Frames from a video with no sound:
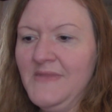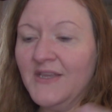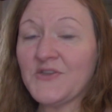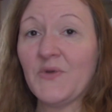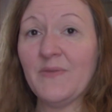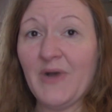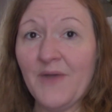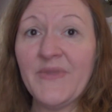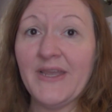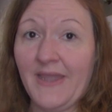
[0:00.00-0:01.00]
so he
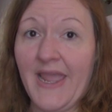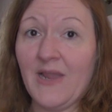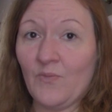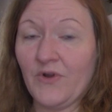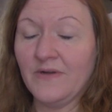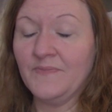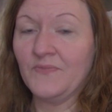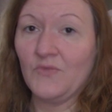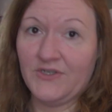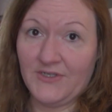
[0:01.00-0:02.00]
bought me a camera,
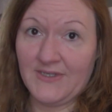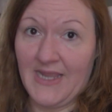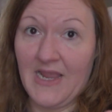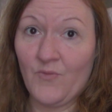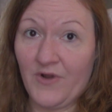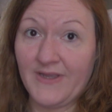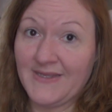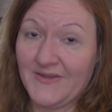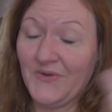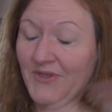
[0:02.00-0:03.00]
which is the camera I
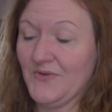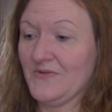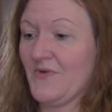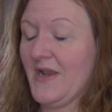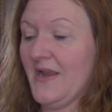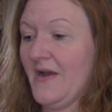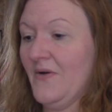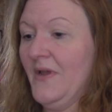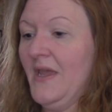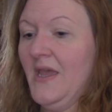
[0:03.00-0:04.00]
still use right
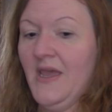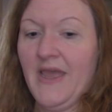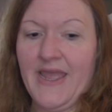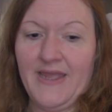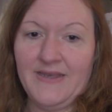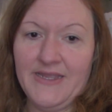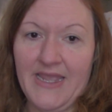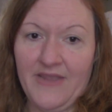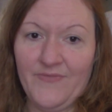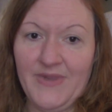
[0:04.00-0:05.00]
now, and he
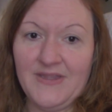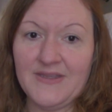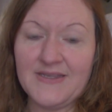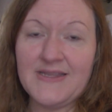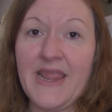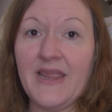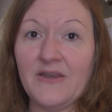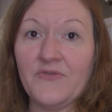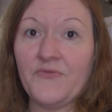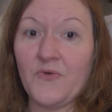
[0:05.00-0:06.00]
gave me the
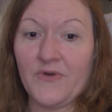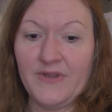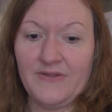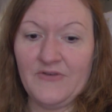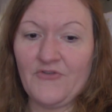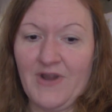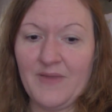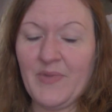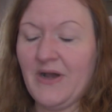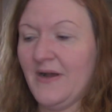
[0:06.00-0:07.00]
stand for it, the
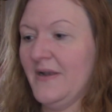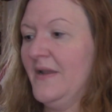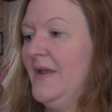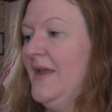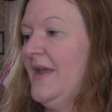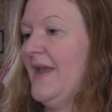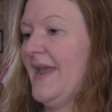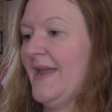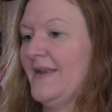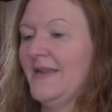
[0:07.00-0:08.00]
tripod,
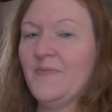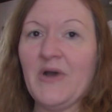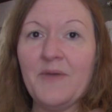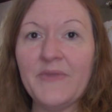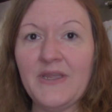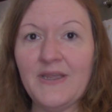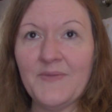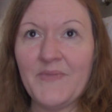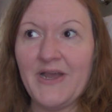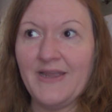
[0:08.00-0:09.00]
and he bought me
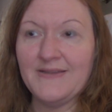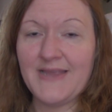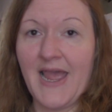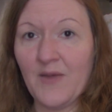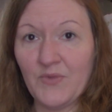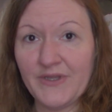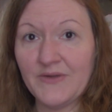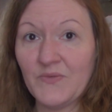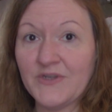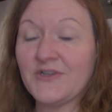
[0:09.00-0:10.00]
my
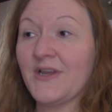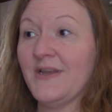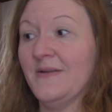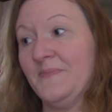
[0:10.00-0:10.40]
tablet, which I